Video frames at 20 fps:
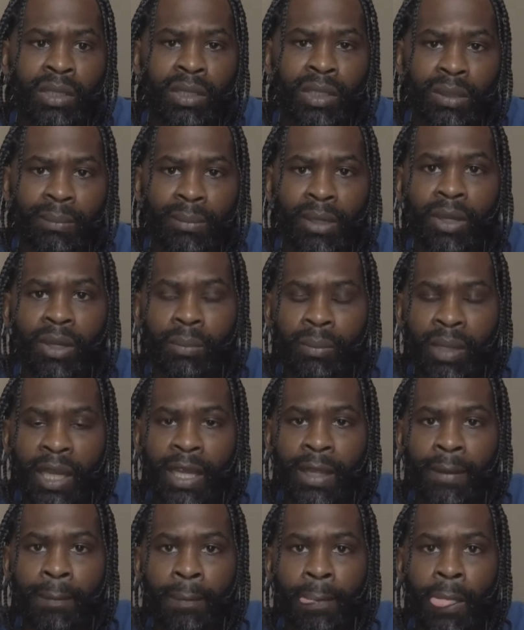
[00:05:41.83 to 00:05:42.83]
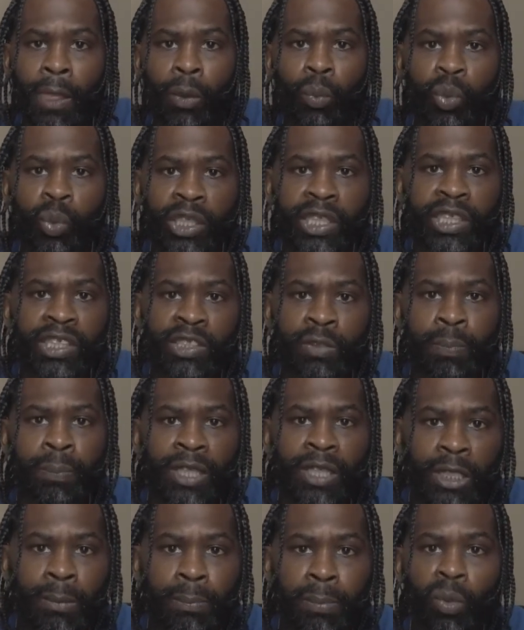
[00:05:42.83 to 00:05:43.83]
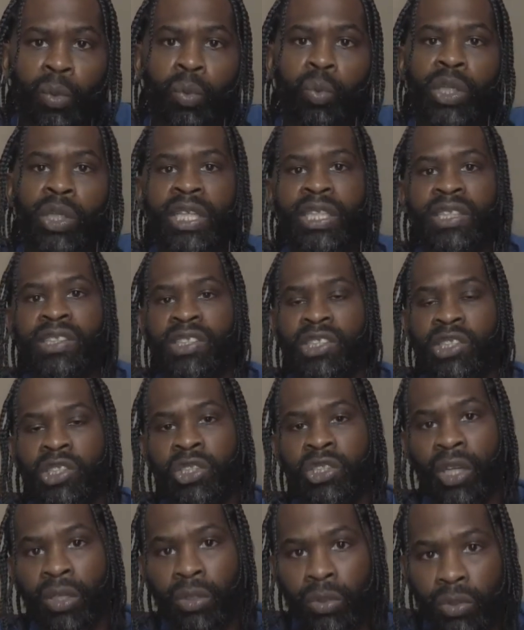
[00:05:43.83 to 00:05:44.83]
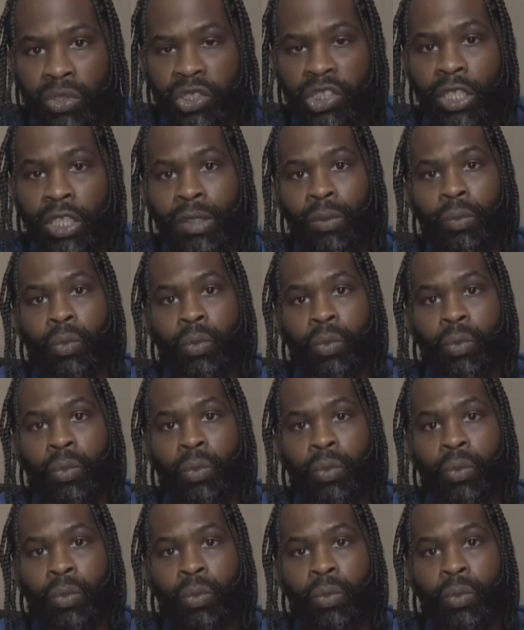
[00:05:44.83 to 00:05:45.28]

Come on, man. We as people, we as adults,